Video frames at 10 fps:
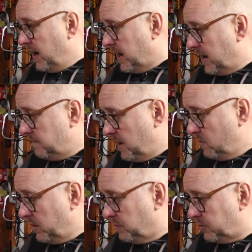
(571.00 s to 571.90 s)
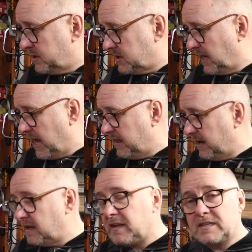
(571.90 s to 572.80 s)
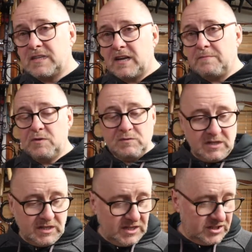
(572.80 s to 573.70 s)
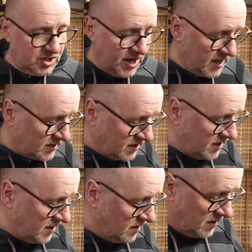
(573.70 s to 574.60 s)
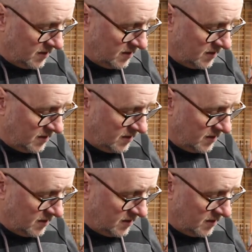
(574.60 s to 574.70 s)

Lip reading: I'm now going to put this together. Like I said, I'm using these JST,